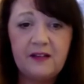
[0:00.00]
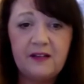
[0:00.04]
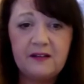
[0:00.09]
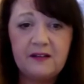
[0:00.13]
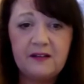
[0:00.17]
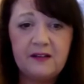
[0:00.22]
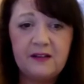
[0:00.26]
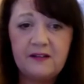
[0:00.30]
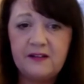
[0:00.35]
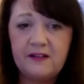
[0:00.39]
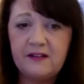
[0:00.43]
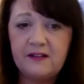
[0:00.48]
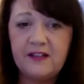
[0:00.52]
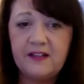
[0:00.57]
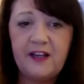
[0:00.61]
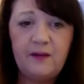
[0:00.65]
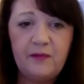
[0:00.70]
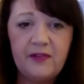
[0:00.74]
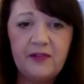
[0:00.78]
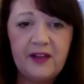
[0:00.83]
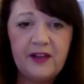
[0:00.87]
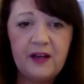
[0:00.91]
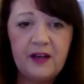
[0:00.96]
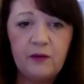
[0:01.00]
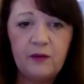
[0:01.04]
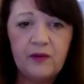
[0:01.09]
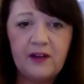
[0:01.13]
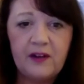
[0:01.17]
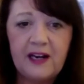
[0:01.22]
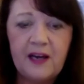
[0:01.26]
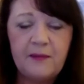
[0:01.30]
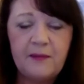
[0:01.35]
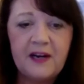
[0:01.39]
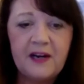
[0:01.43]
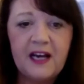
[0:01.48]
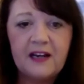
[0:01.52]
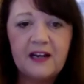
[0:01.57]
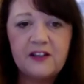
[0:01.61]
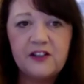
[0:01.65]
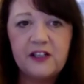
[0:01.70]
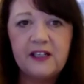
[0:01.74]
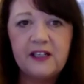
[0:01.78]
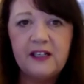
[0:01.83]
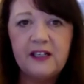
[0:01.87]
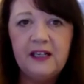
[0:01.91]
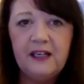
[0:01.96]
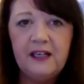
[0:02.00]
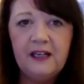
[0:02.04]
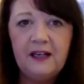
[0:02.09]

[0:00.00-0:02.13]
It's the same thing with climate action.